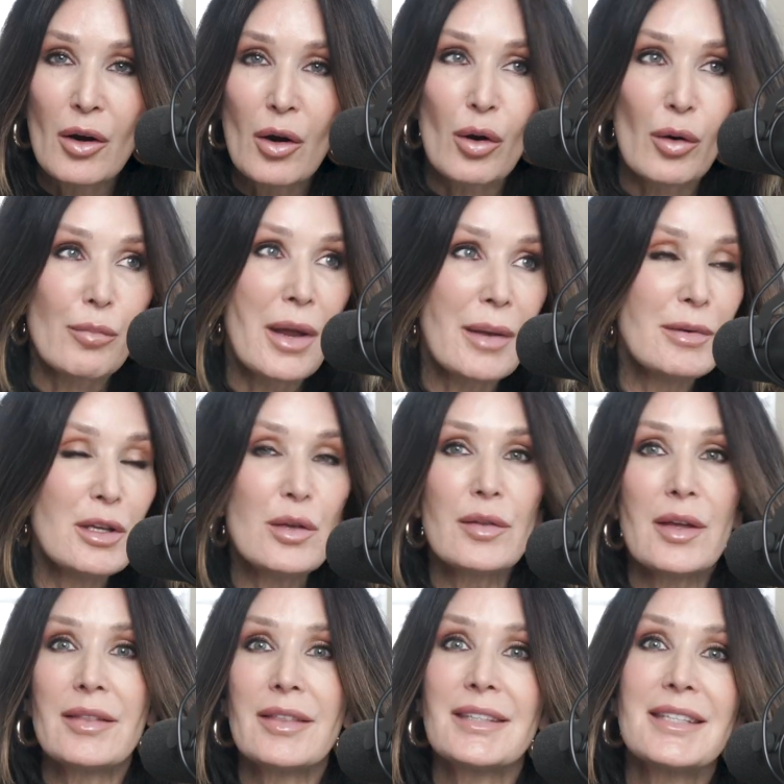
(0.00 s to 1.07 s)
Or maybe you
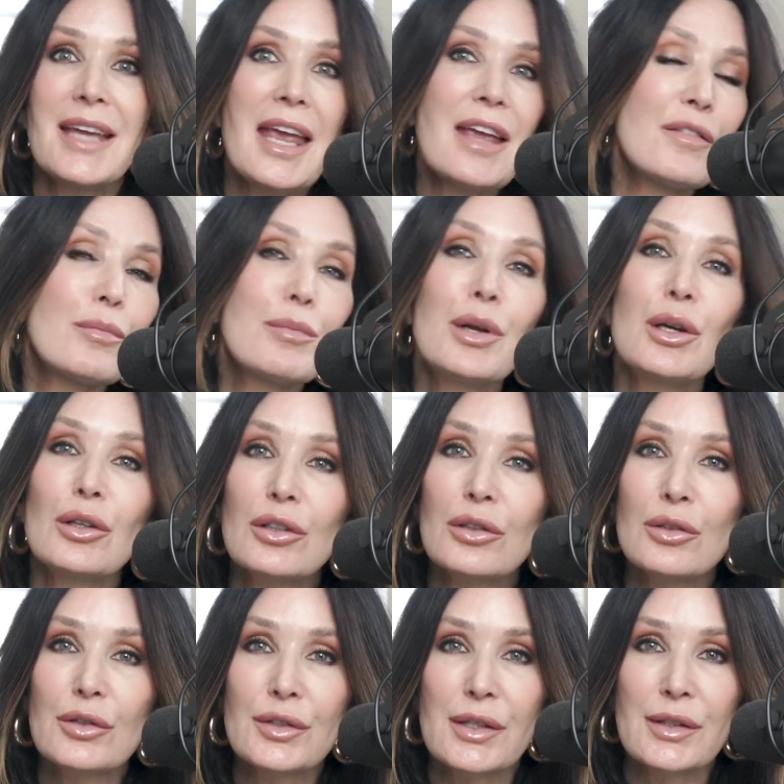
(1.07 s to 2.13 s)
think the day of
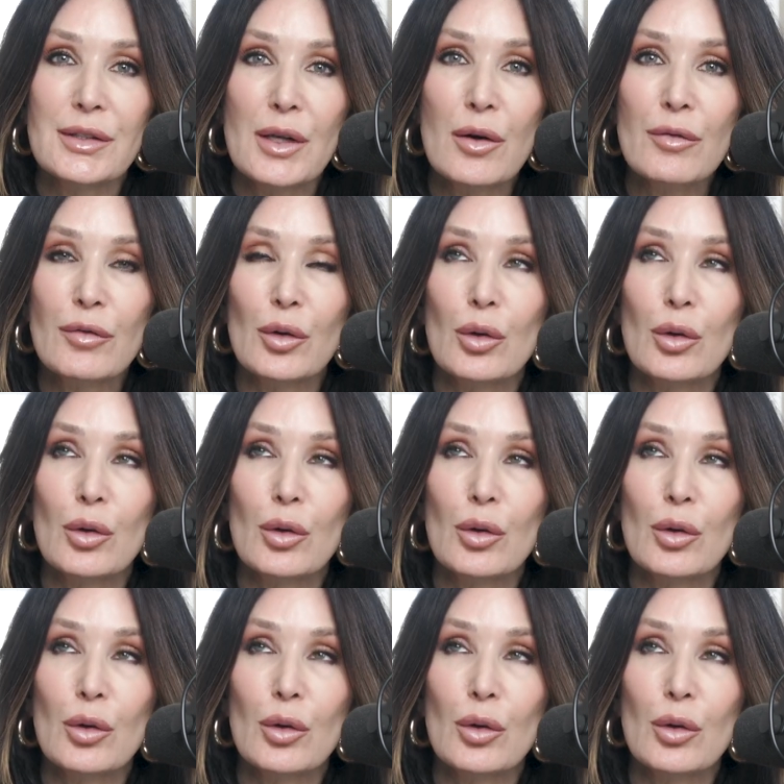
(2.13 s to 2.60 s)
miracles is over,